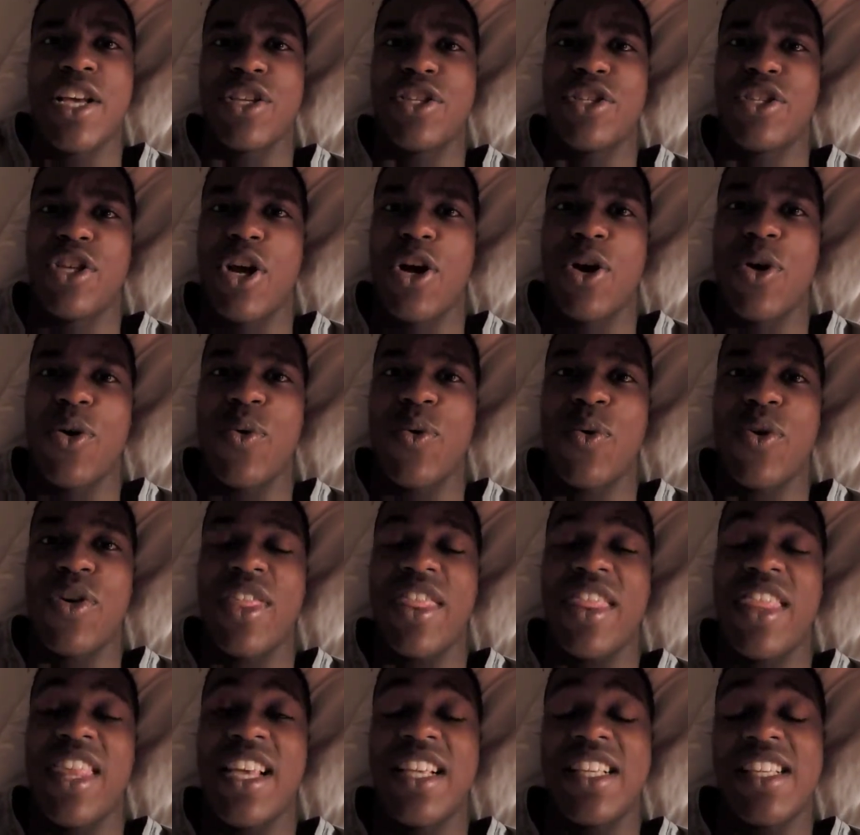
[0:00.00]
So
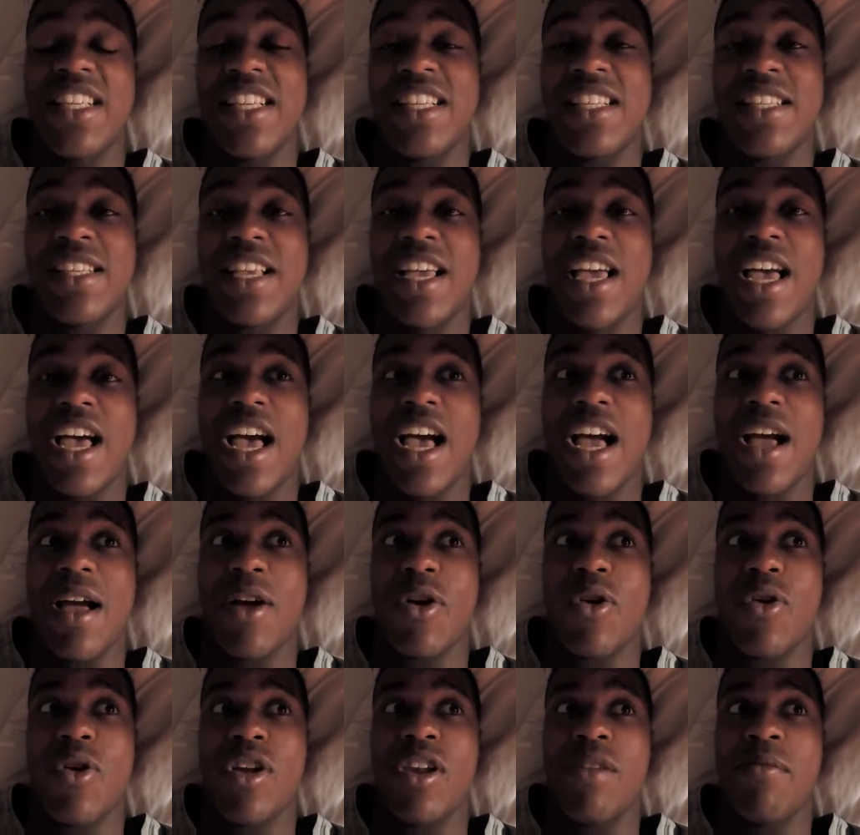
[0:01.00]
this is
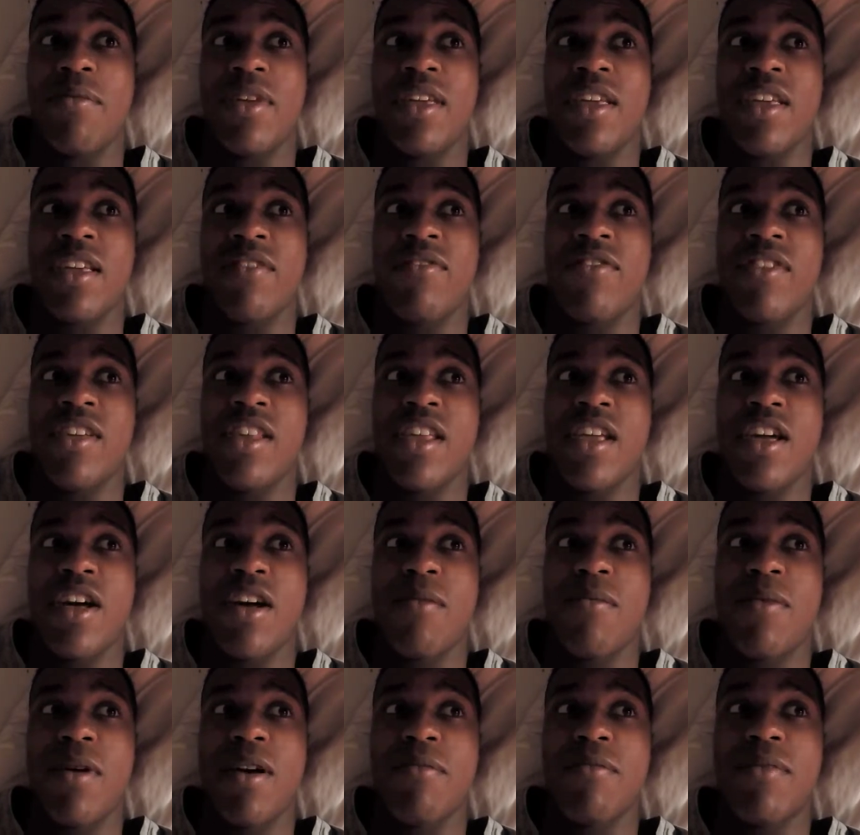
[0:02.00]
going to be a
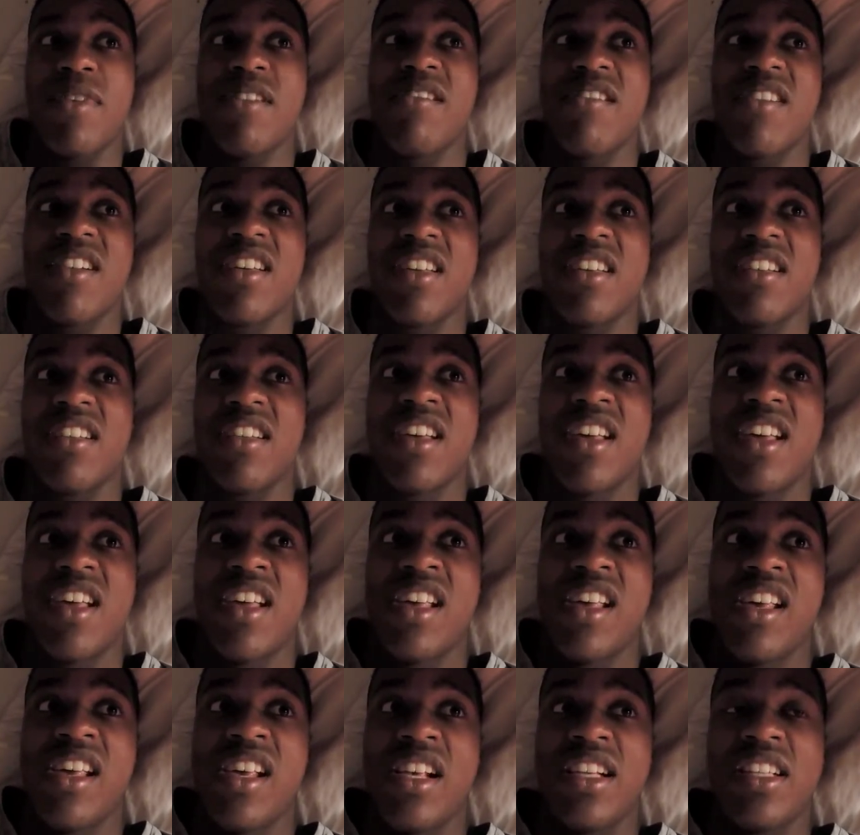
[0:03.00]
video about me going
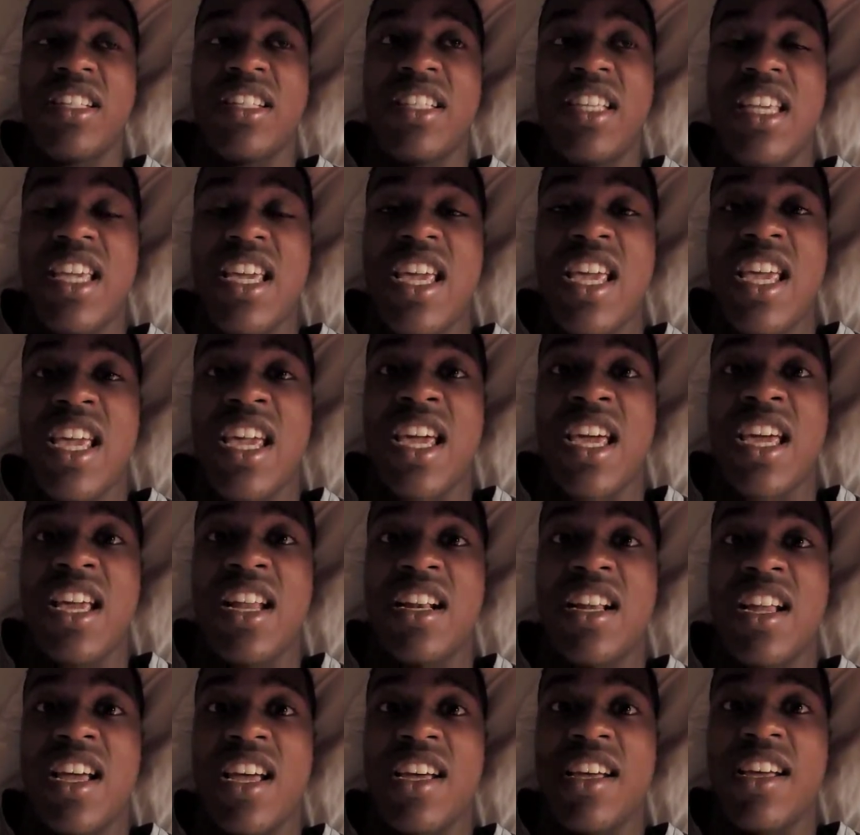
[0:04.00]
skiing,
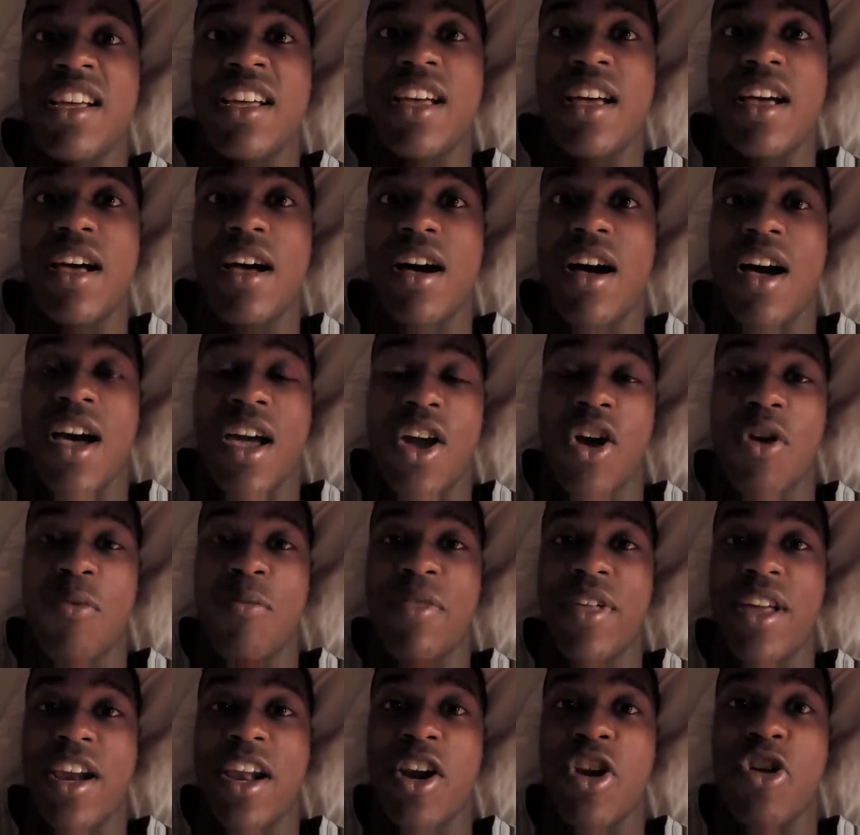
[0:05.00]
and uh, I
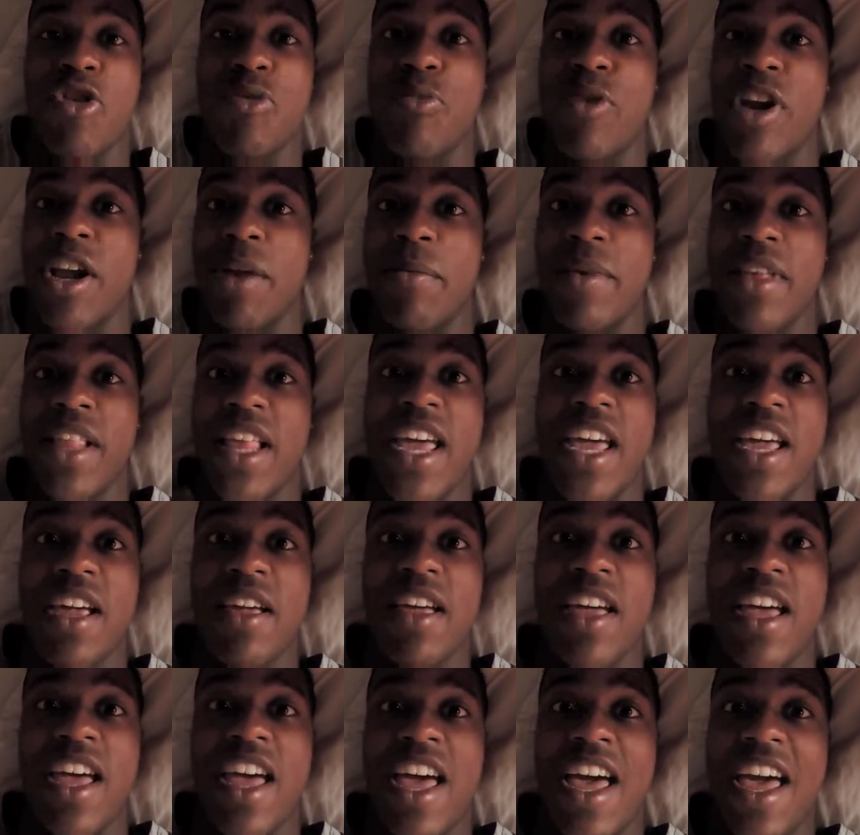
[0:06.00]
hope that I don't break my leg